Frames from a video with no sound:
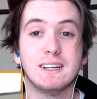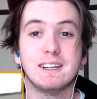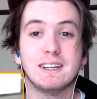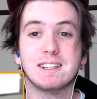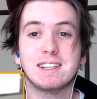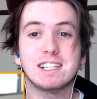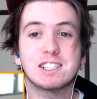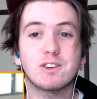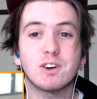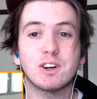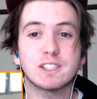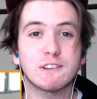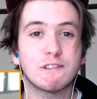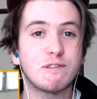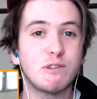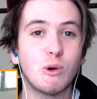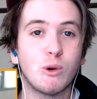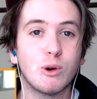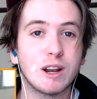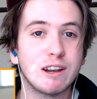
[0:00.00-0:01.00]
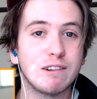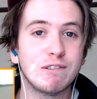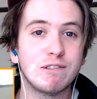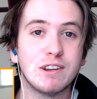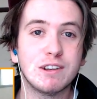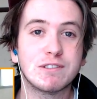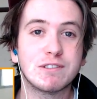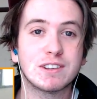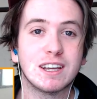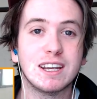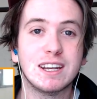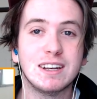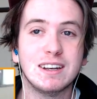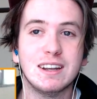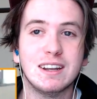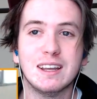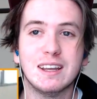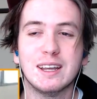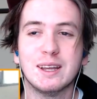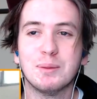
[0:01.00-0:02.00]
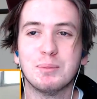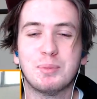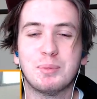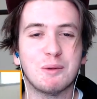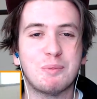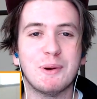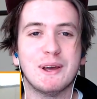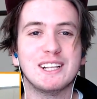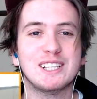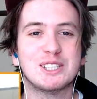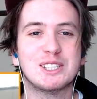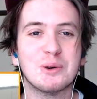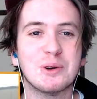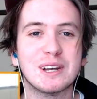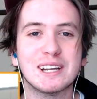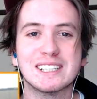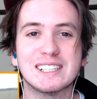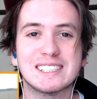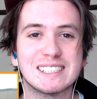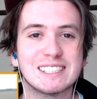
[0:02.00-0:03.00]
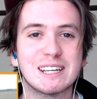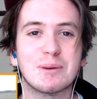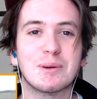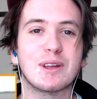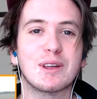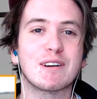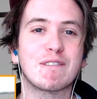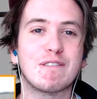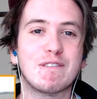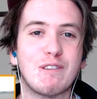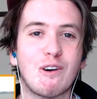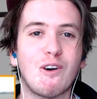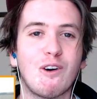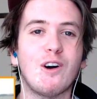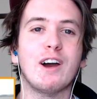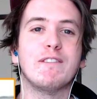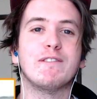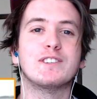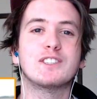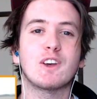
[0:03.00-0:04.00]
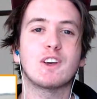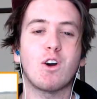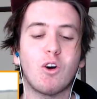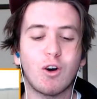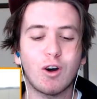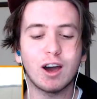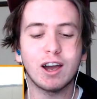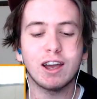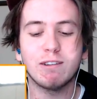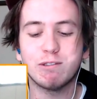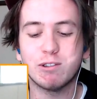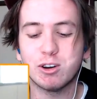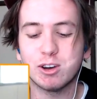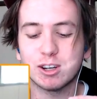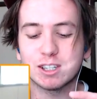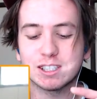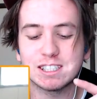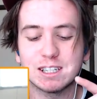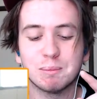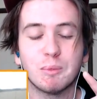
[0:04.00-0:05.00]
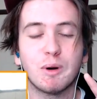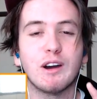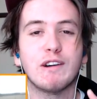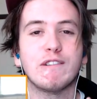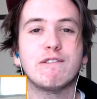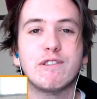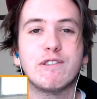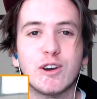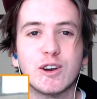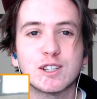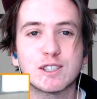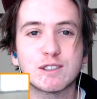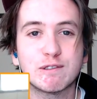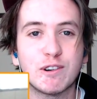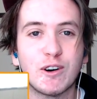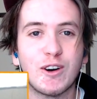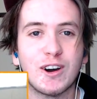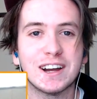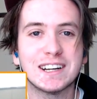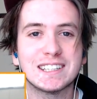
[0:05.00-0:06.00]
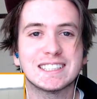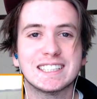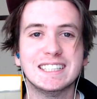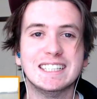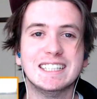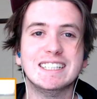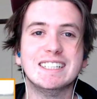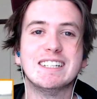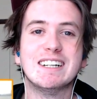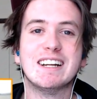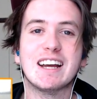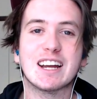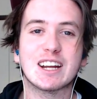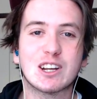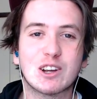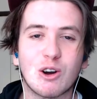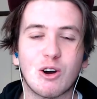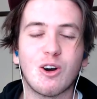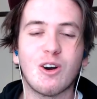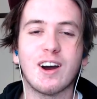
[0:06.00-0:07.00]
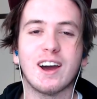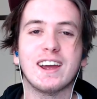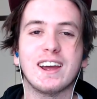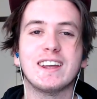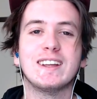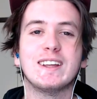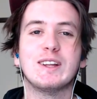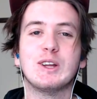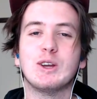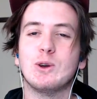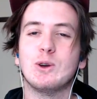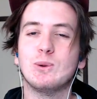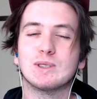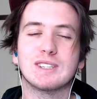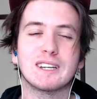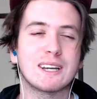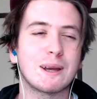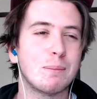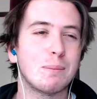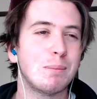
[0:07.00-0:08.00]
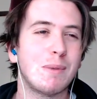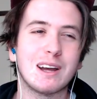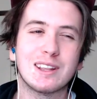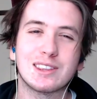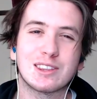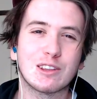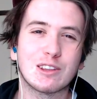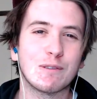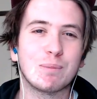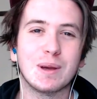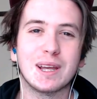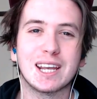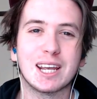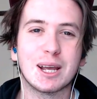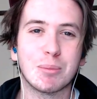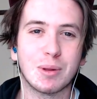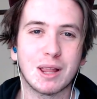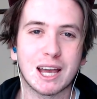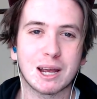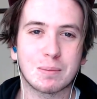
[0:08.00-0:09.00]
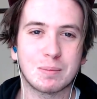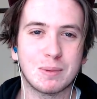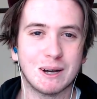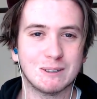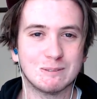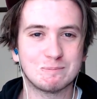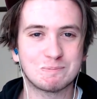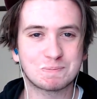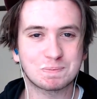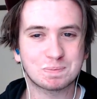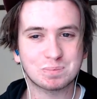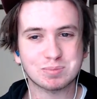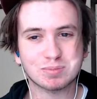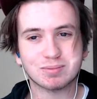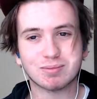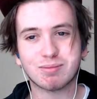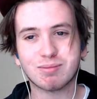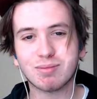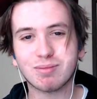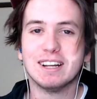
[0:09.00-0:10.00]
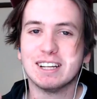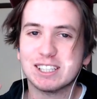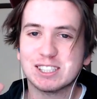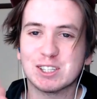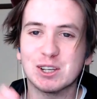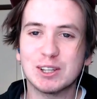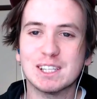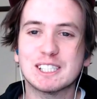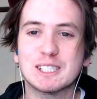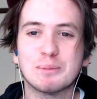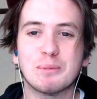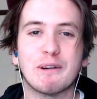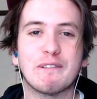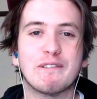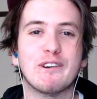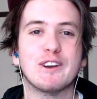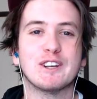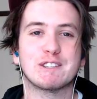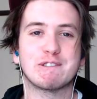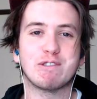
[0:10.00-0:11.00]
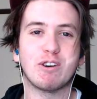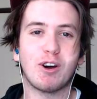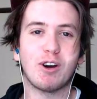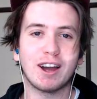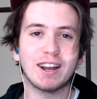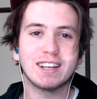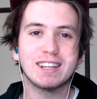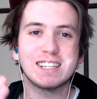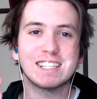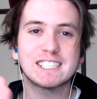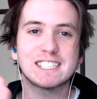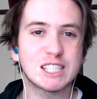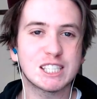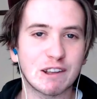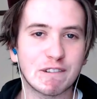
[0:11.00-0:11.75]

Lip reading: These guys are 14, 15, but have been doing it since they were like five. So I versed in my first fight a guy who was like a month off being a black belt. So this is my first fight. This is the